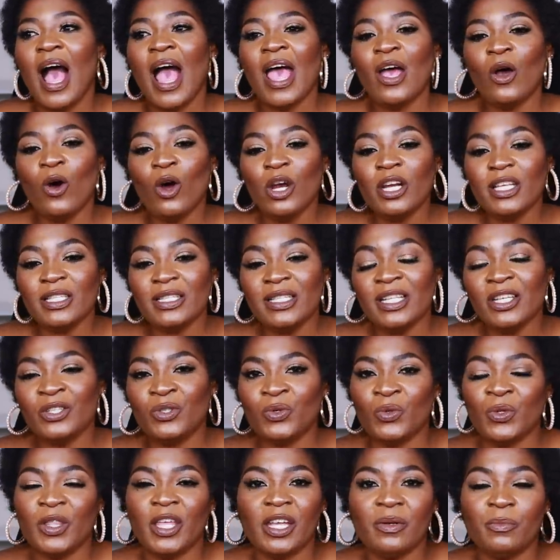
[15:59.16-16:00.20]
I honestly
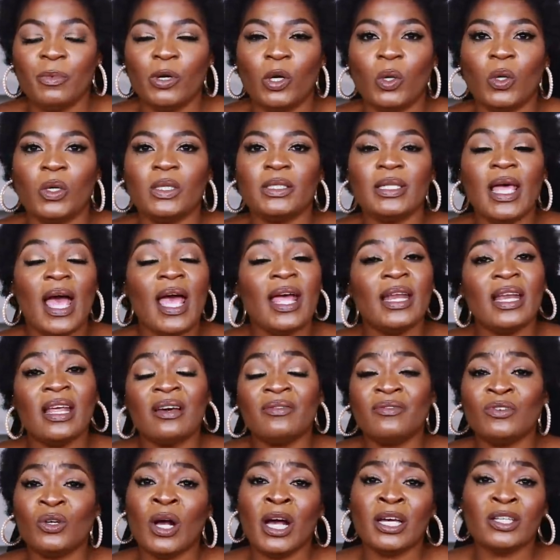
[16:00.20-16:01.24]
do that because I
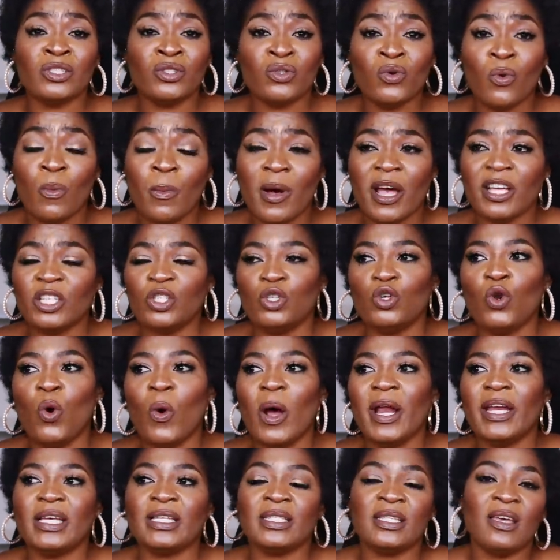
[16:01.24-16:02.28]
love you guys so much. No
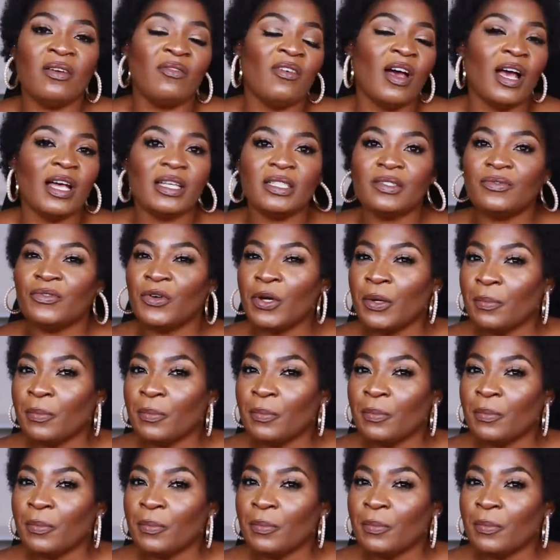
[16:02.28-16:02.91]
one has ever asked